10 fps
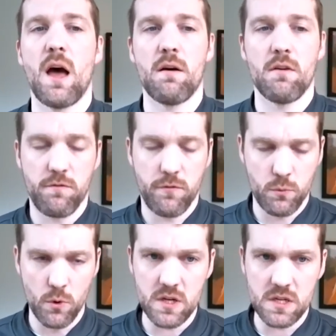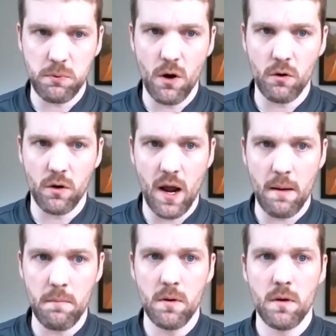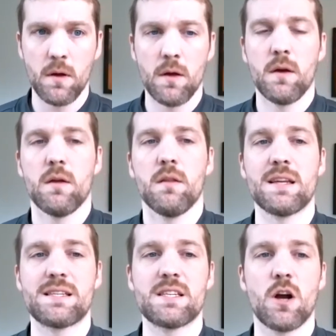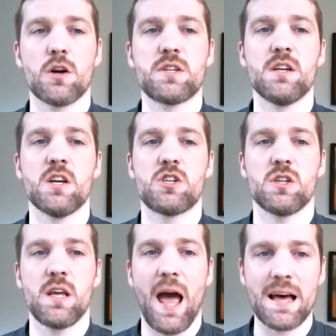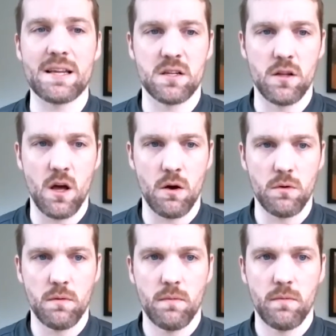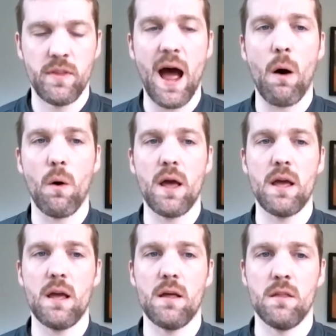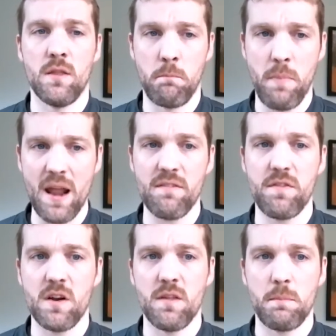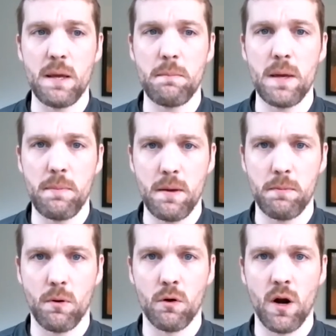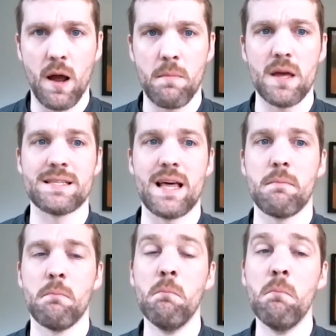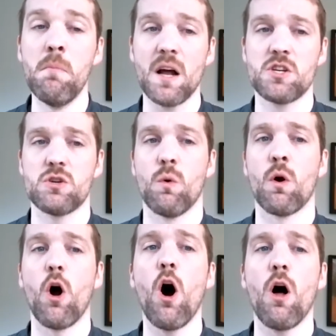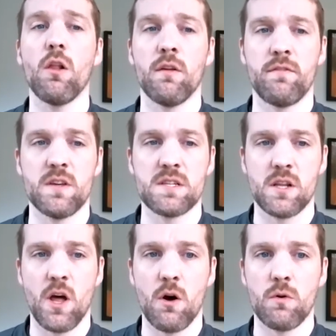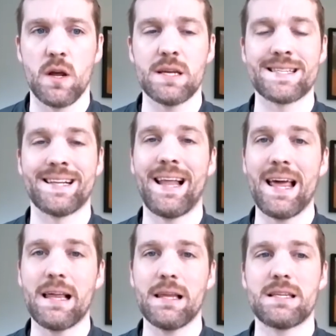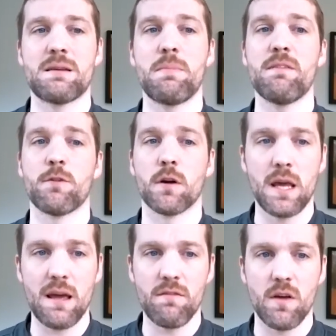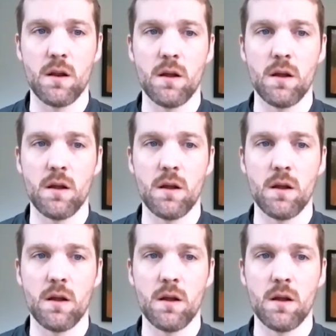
through this program that starts initially as a loan. Now, the benefit of the PPP program is that much or all of this loan is likely to be forgiven,